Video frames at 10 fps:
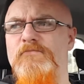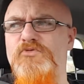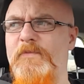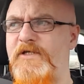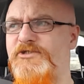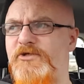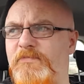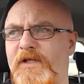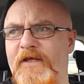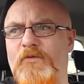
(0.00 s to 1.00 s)
probably a
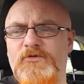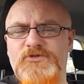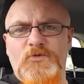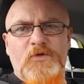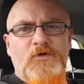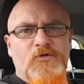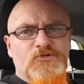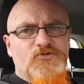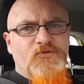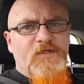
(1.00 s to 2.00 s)
two-player one, so we can
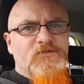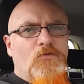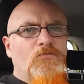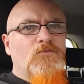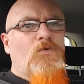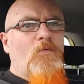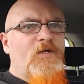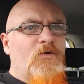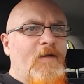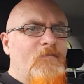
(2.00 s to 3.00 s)
concentrate on what
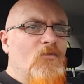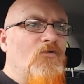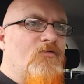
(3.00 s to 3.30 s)
we're doing more